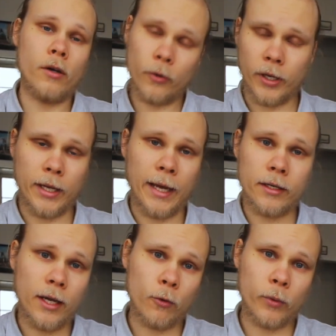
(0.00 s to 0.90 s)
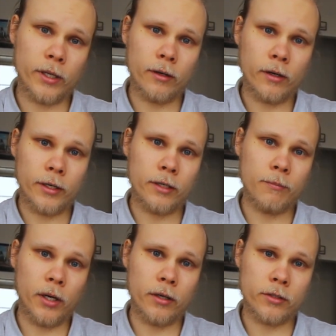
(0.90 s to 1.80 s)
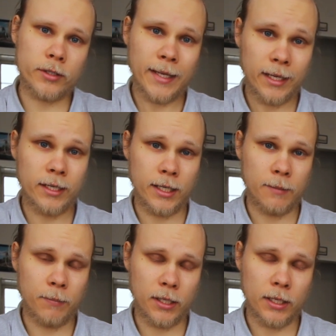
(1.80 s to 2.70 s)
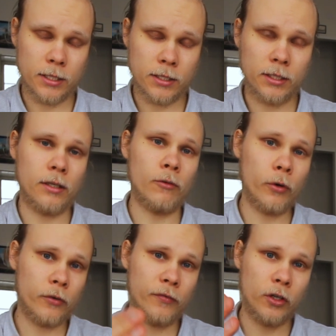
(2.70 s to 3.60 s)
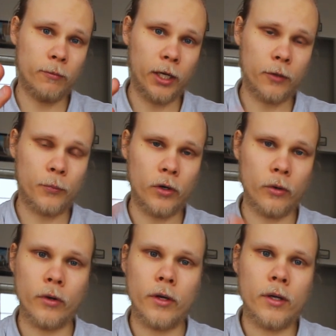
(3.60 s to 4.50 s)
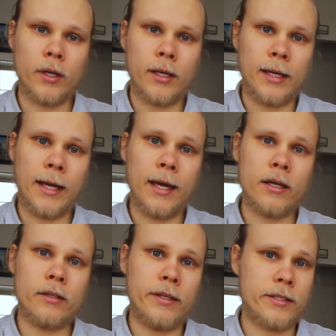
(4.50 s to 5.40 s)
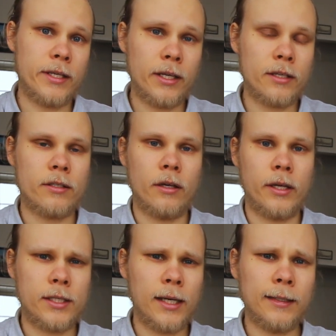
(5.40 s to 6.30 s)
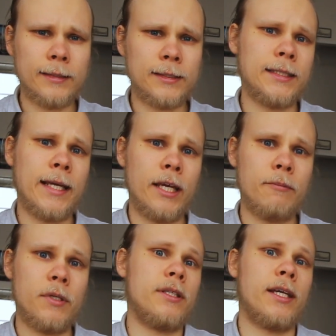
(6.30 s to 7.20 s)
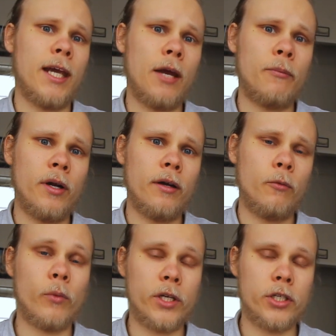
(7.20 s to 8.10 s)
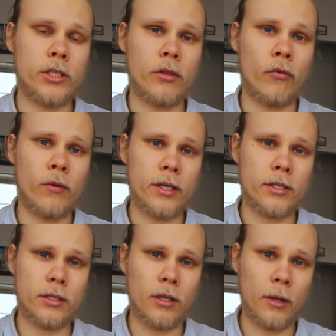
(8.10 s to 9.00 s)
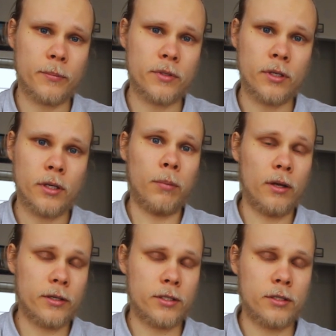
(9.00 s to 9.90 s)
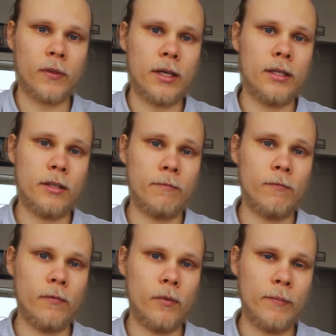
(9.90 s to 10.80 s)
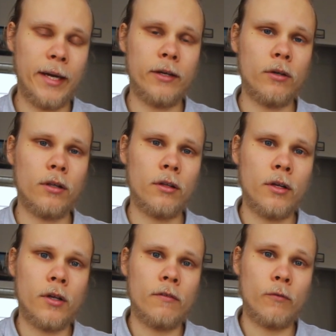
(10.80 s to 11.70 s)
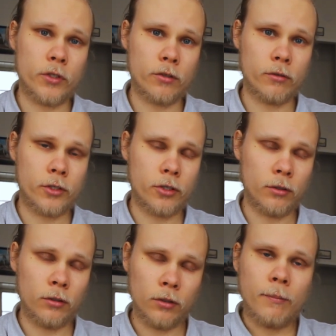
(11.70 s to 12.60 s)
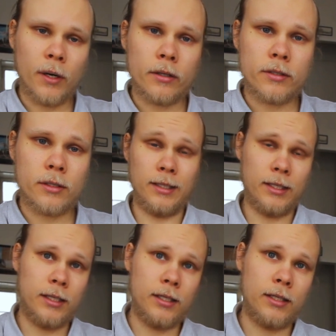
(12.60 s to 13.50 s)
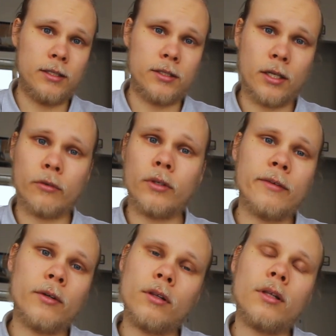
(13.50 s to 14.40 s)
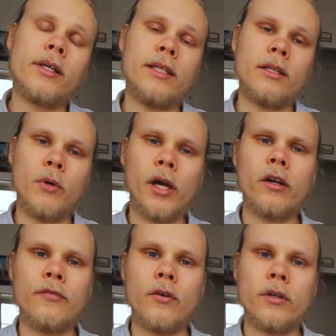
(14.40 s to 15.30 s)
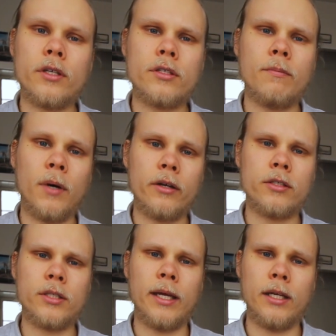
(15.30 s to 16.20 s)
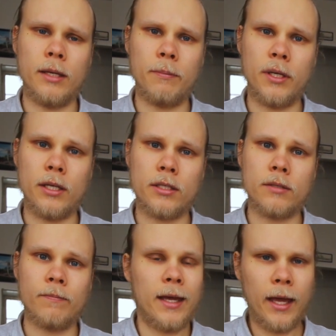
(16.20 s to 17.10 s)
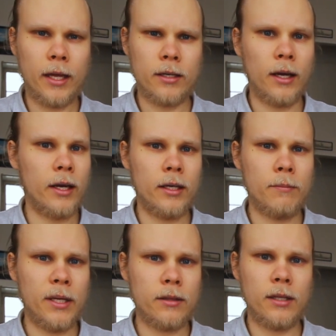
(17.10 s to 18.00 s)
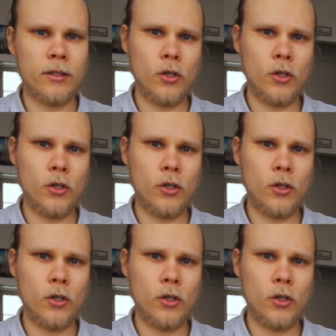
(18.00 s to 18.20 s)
Okay, and now we are in -10 dPs in the Rode VideoMic Pro. And the settings are exactly the same in the camera, which is 3 stops plus in the manual voice control, but the sound level in the microphone is -10 dPs. And I bet that